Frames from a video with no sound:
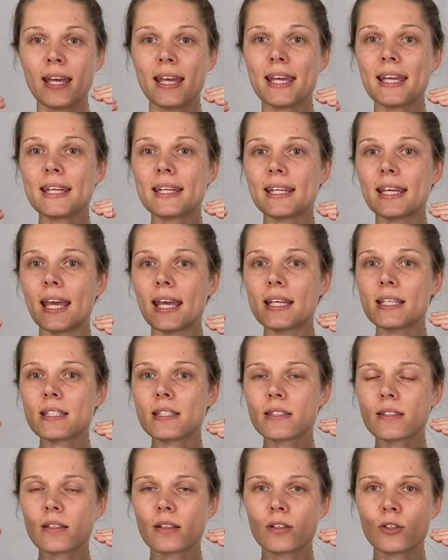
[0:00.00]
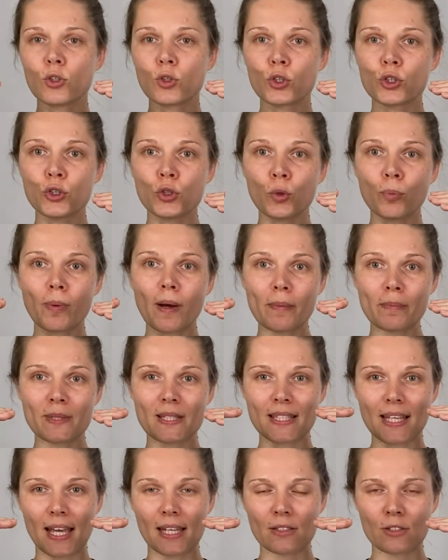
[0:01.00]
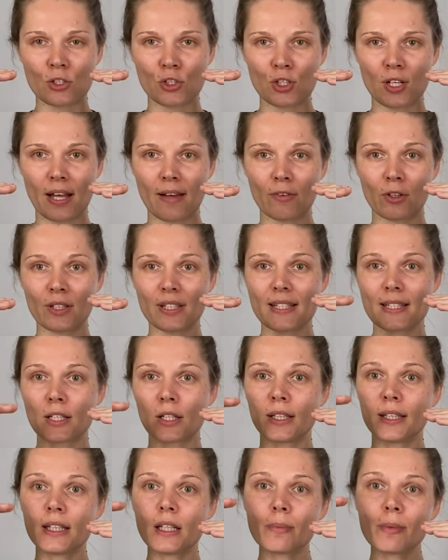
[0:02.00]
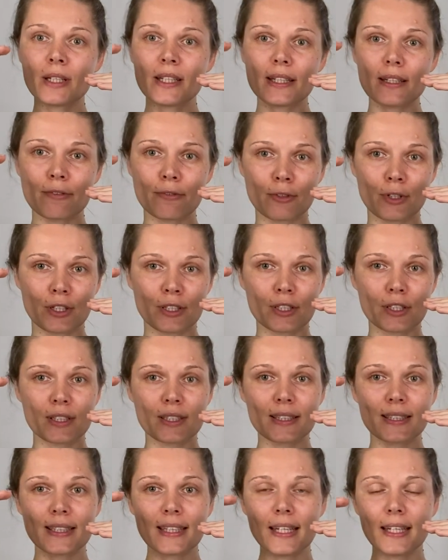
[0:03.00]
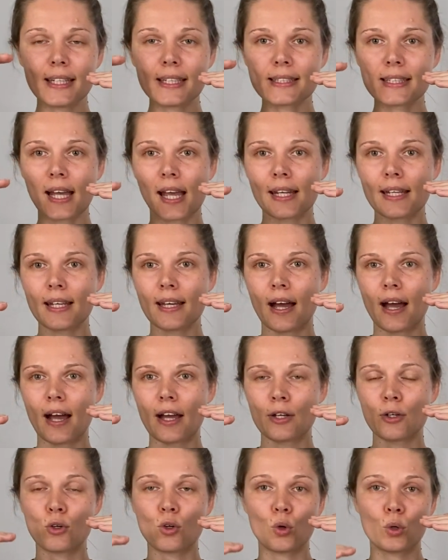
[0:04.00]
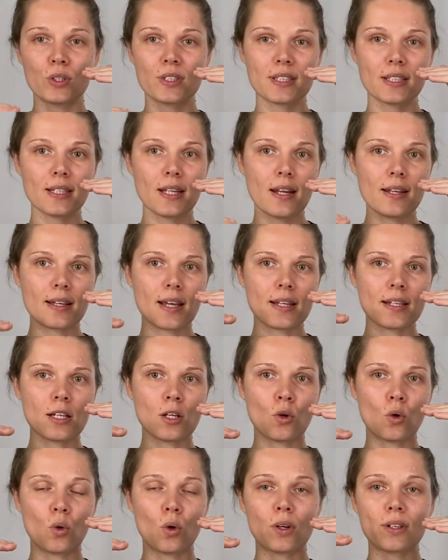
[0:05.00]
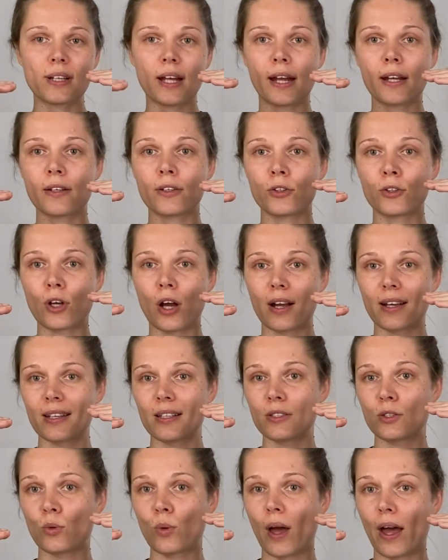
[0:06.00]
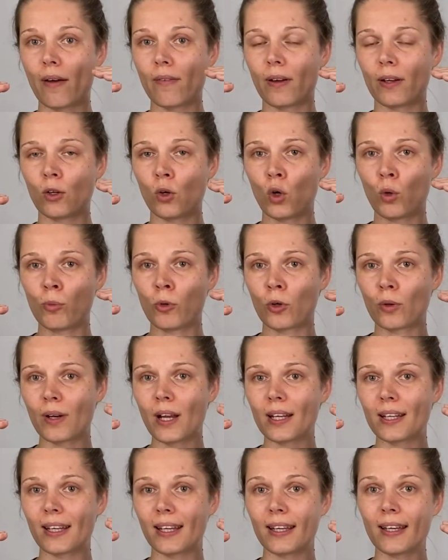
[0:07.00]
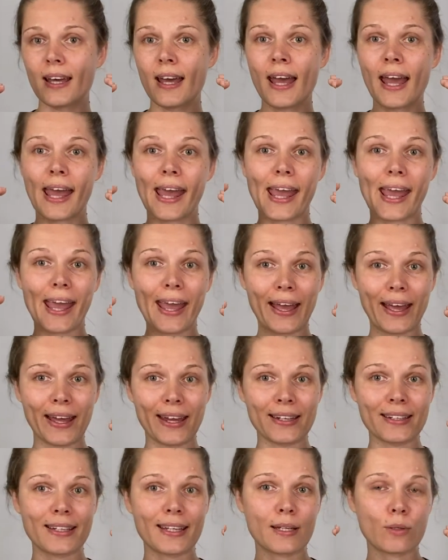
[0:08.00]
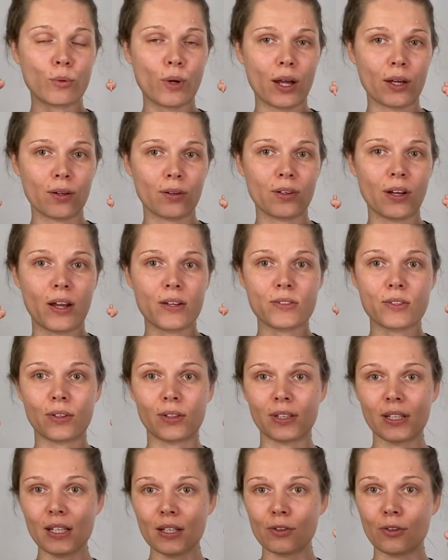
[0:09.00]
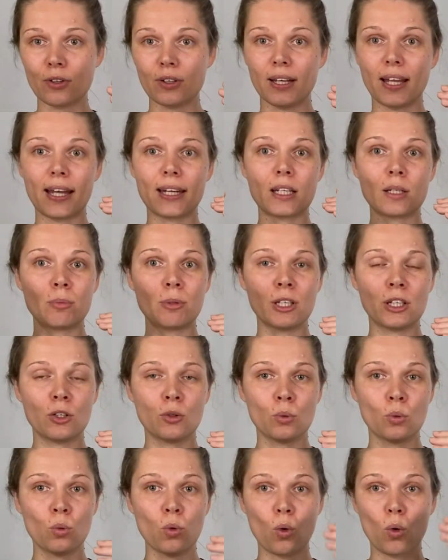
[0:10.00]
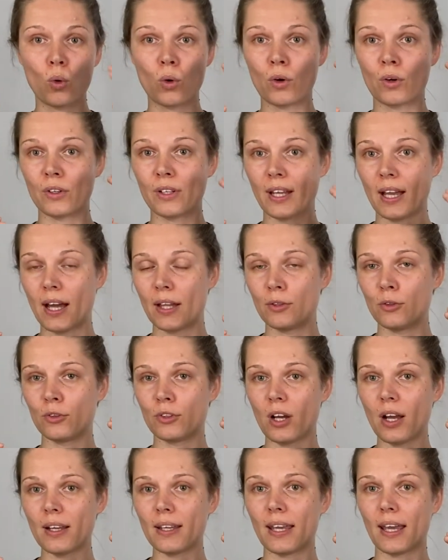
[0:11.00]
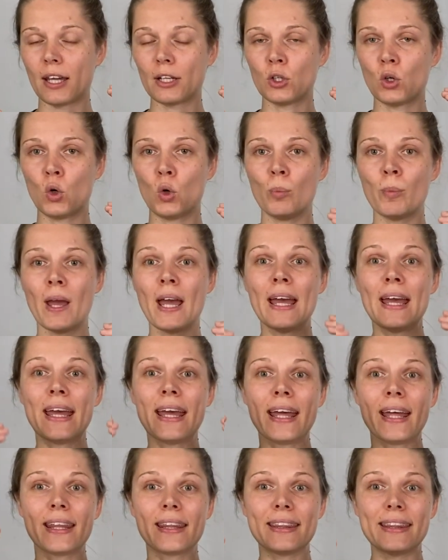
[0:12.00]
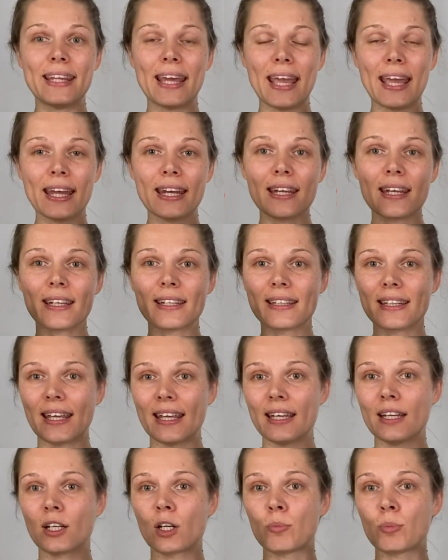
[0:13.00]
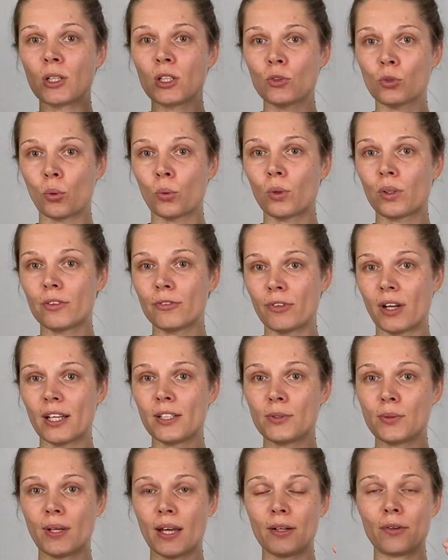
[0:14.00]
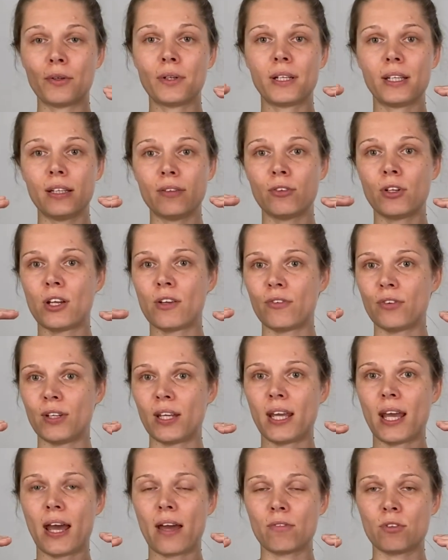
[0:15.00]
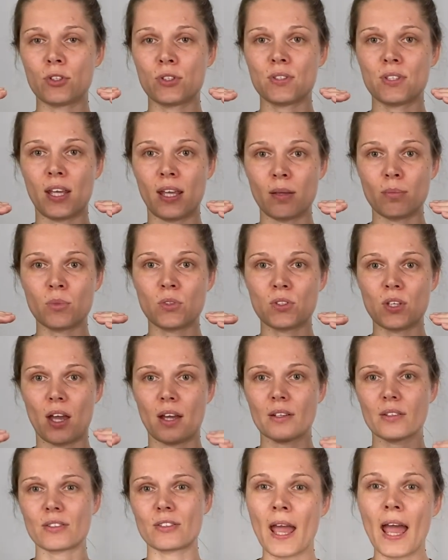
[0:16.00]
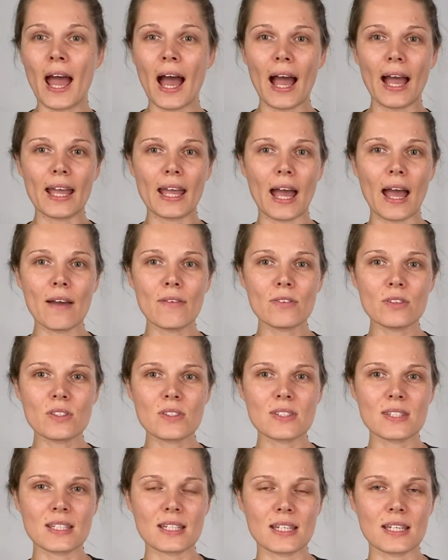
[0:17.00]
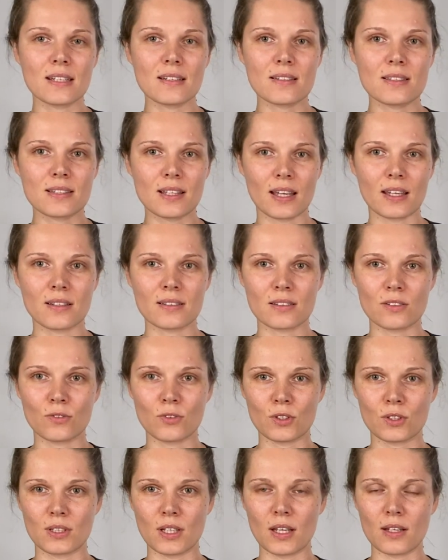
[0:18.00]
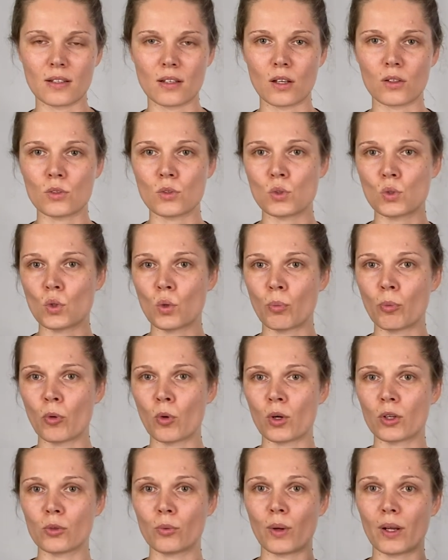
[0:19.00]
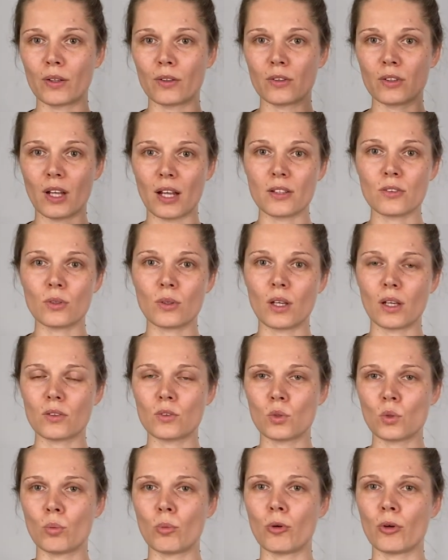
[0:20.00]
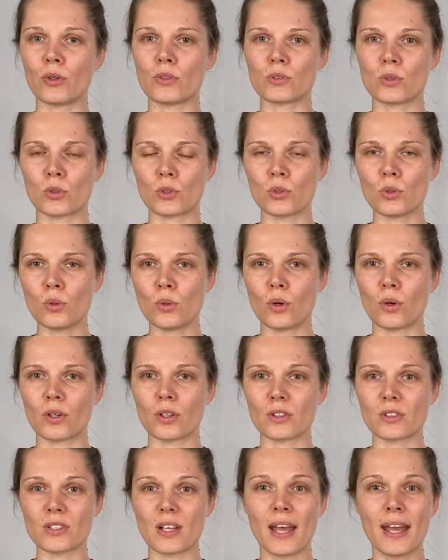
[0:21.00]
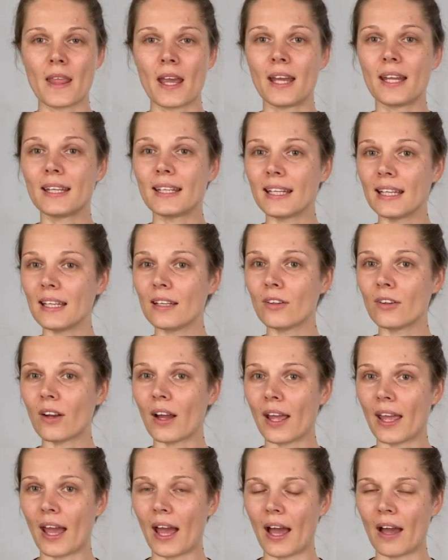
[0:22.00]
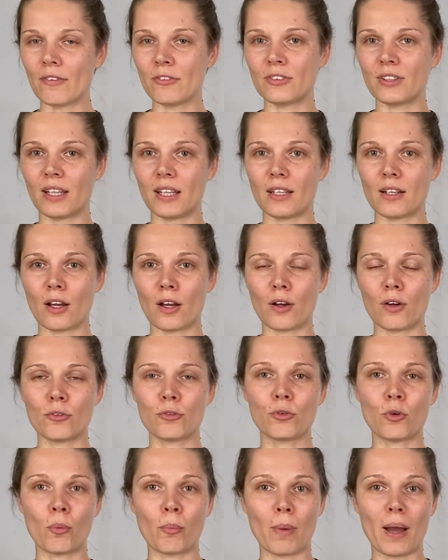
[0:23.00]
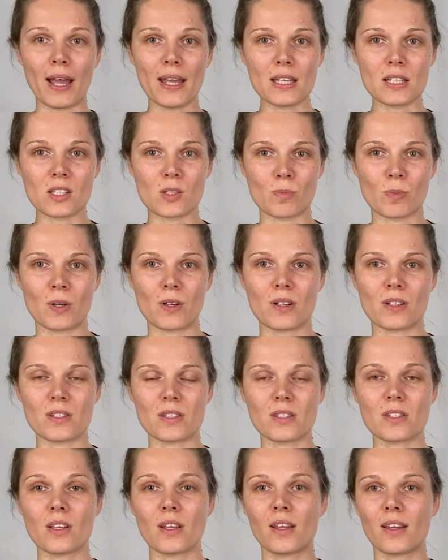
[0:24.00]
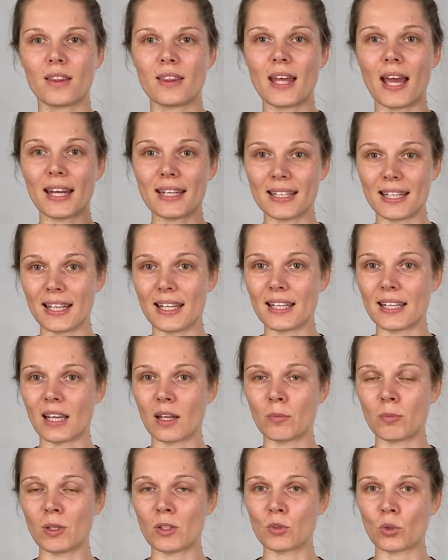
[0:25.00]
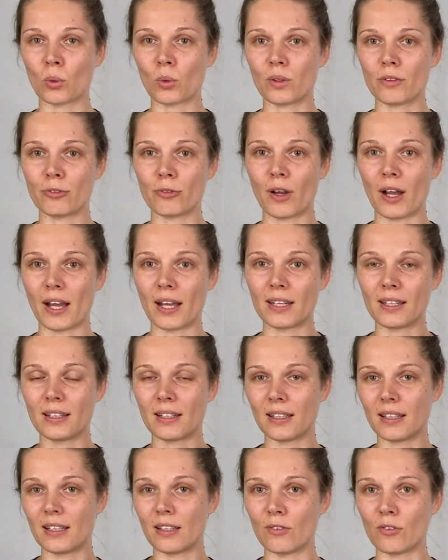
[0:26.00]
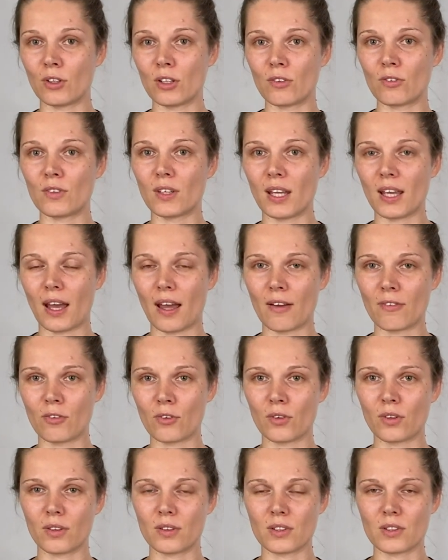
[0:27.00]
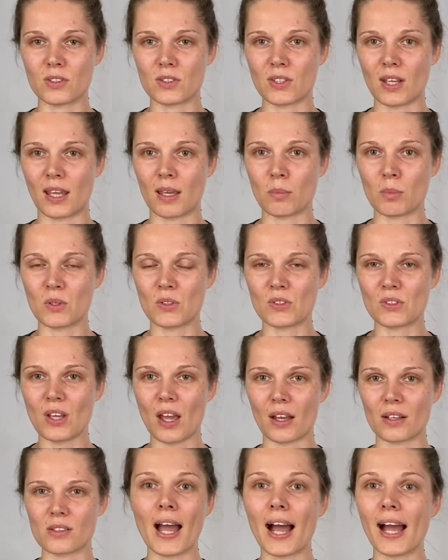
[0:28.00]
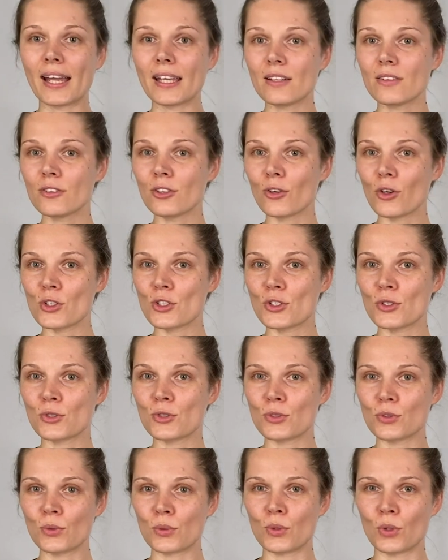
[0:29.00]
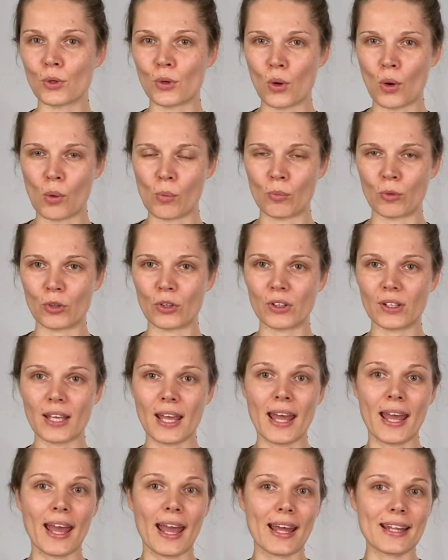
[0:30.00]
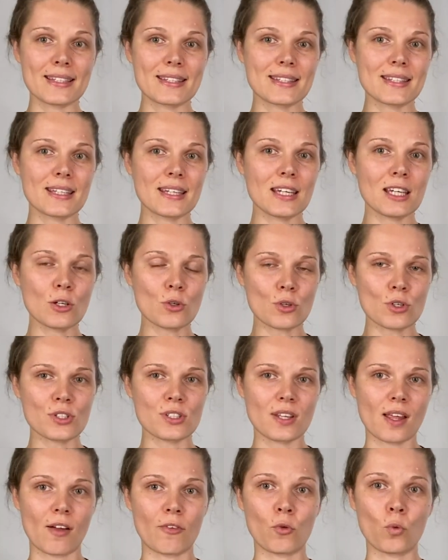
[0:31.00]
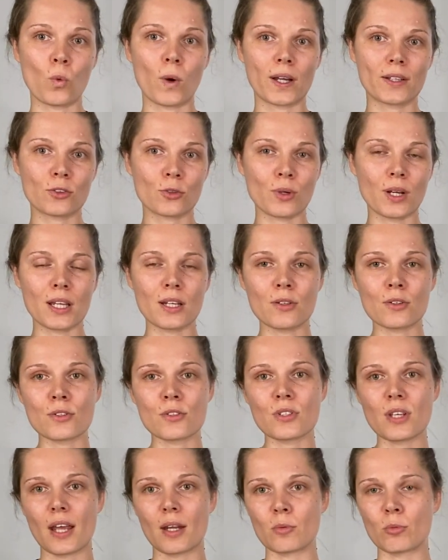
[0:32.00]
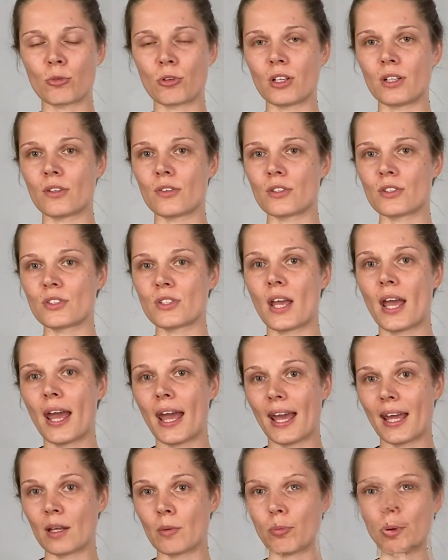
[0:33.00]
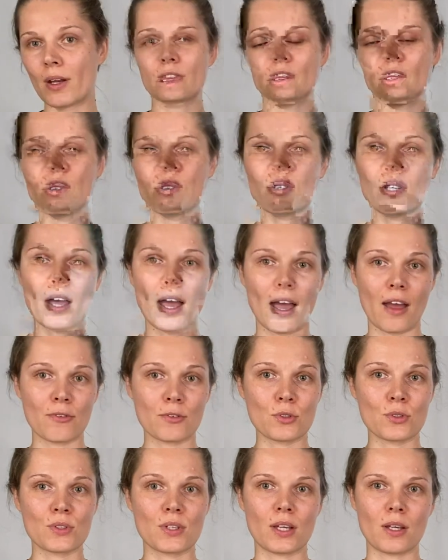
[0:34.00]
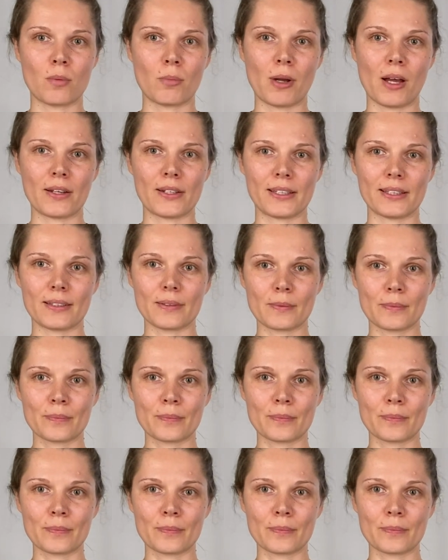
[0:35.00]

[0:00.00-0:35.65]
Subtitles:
In case your new puppy's energy level is a little bit different, teeny tiny higher or teeny tiny lower than the doggies you have at home already, and they recognize a leader, let it be you or the other doggy at home, then they're gonna be totally fine together even if they have the same sex. I haven't seen scientific data to support whether not to get 2 boys or 2 girls. Neither I have data from my experience that they can be totally fine even if they have the same sex. I encourage you to do your homework and see yourself what trainers and breeders and parents have to say about it.